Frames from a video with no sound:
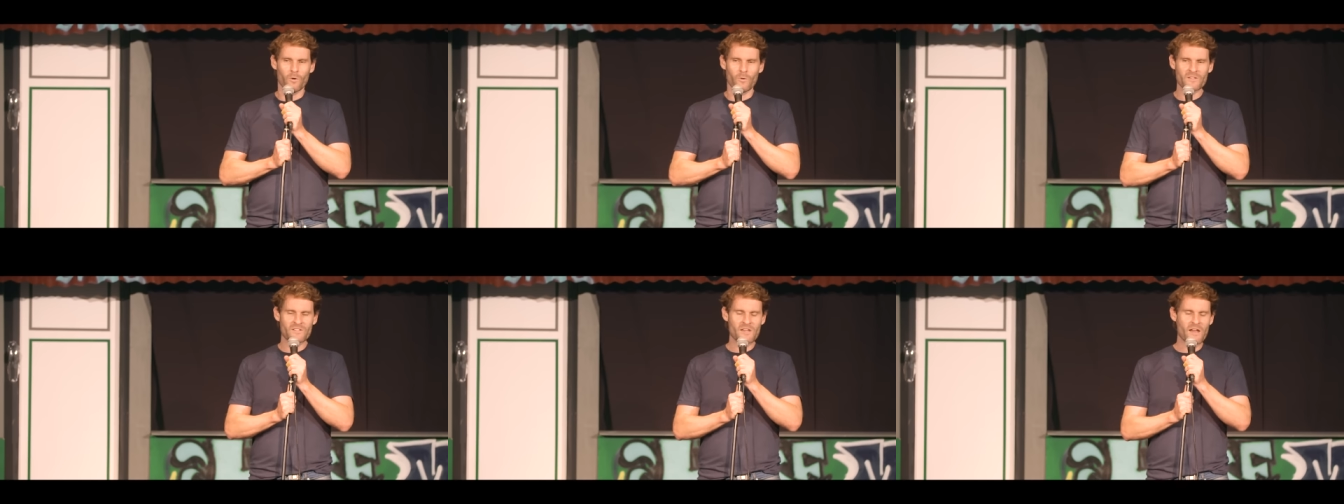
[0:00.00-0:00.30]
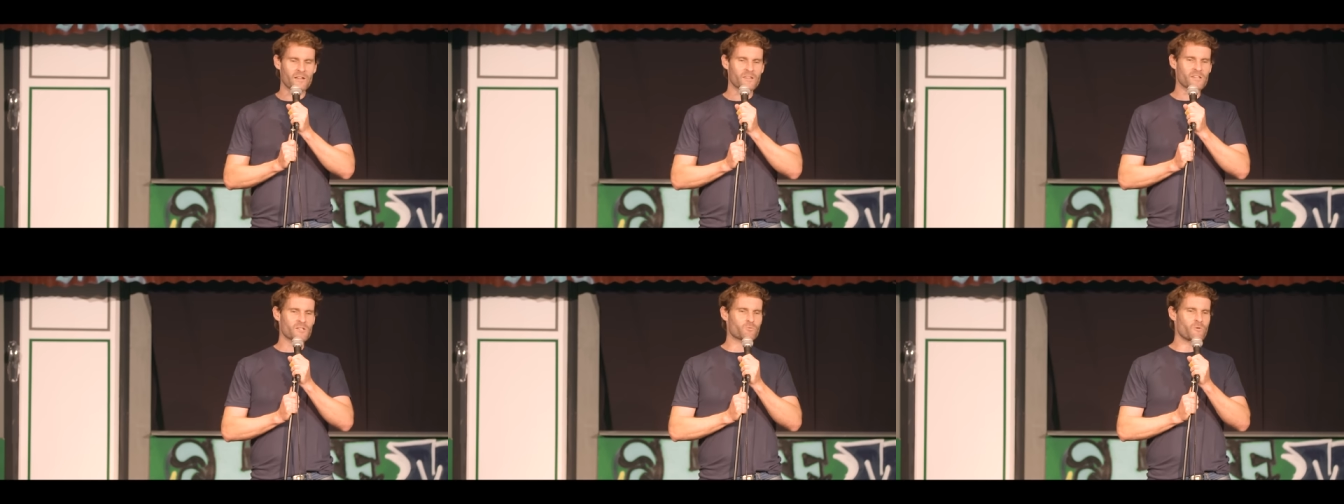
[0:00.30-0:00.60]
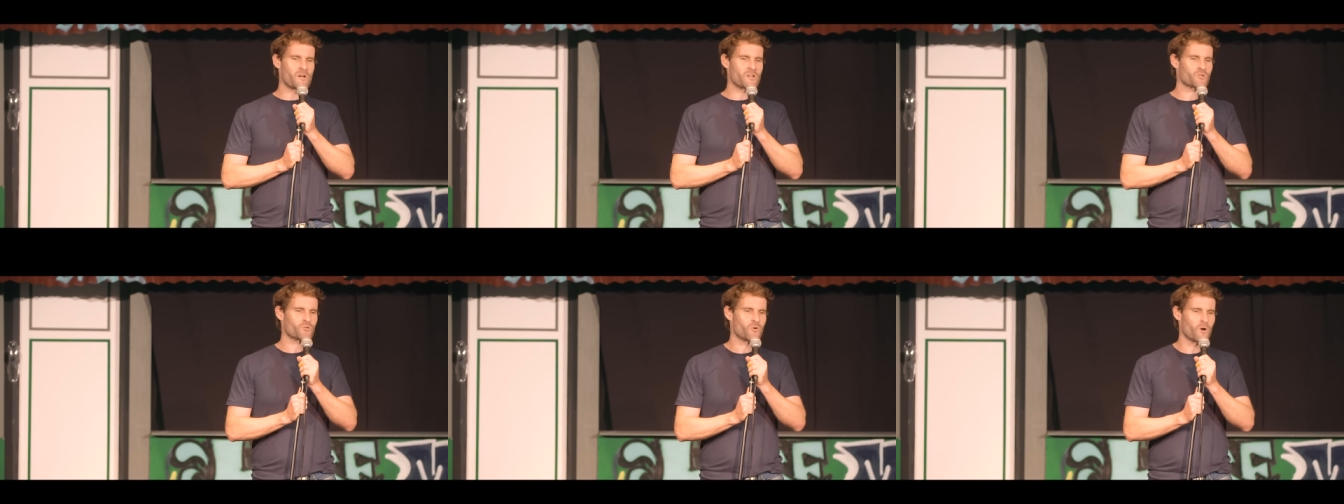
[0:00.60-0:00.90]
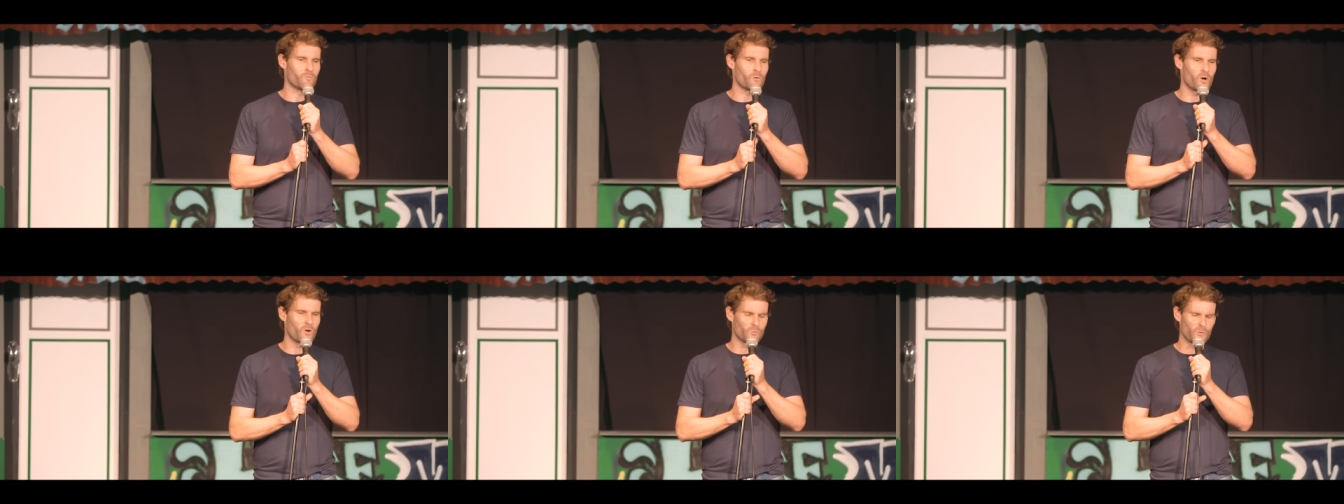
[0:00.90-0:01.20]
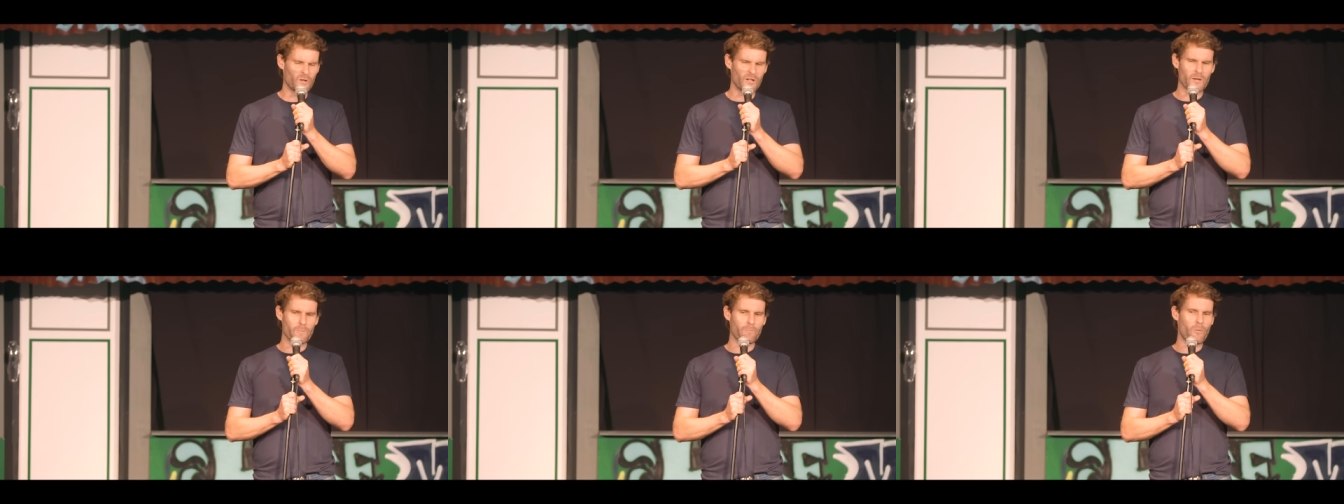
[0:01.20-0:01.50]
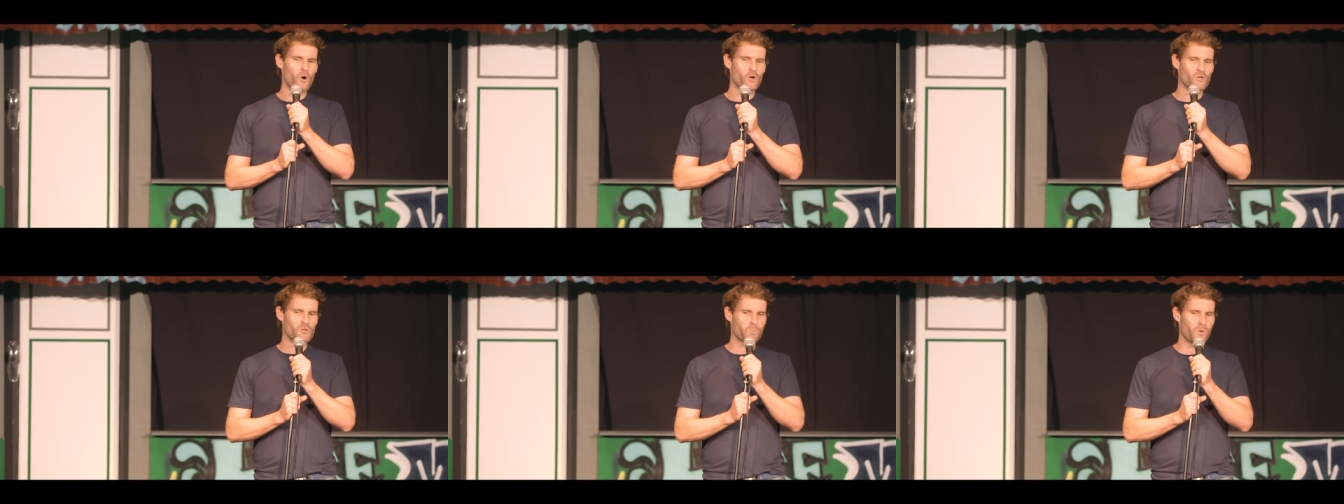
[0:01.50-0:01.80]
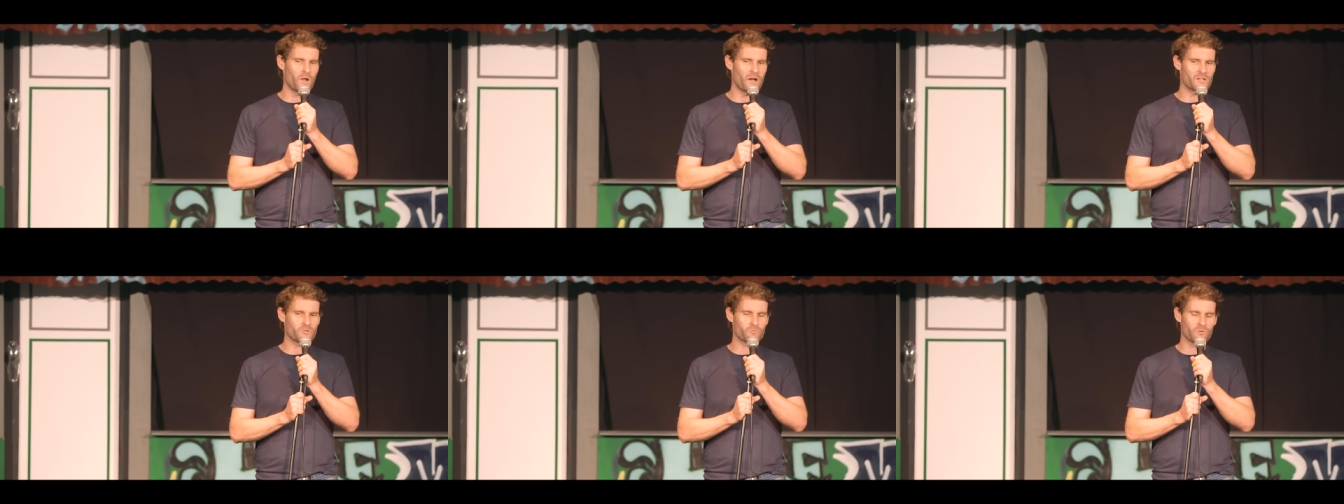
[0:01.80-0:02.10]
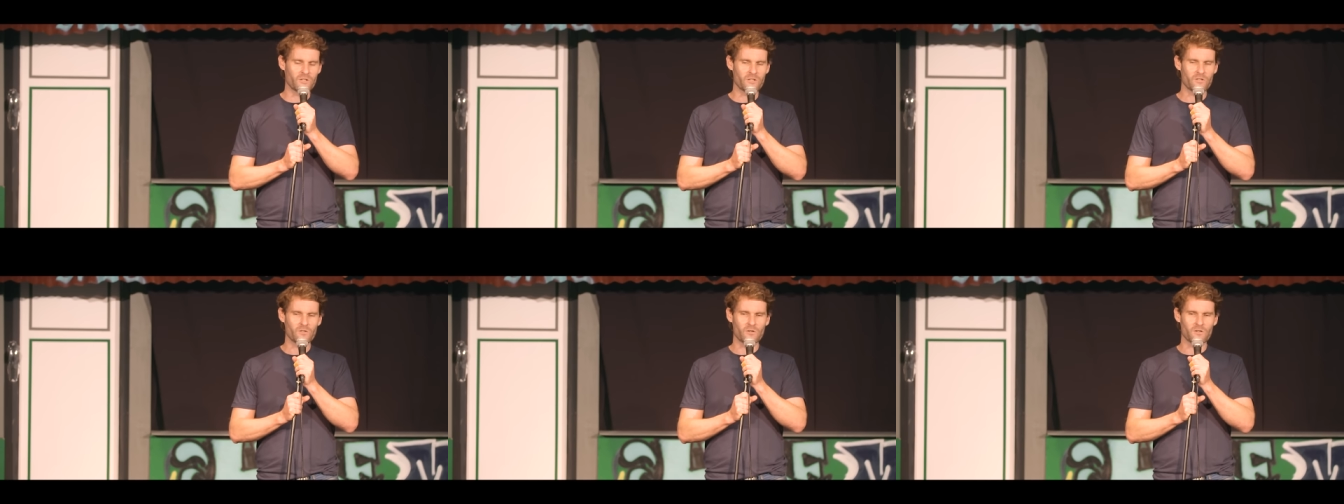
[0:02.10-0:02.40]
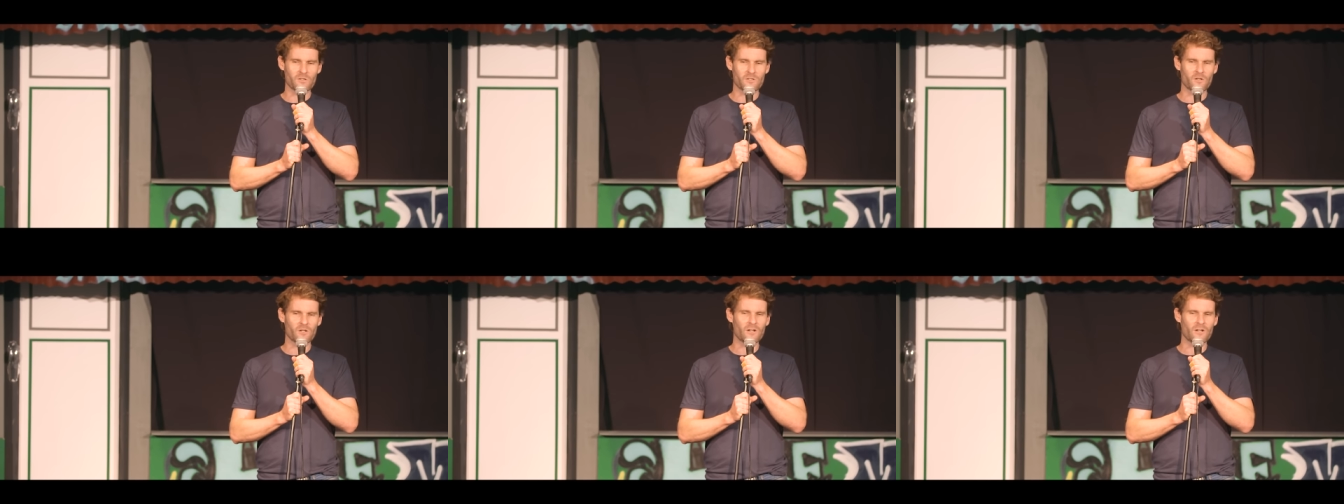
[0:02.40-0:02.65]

went down to this restaurant, right? Really posh place, really nice.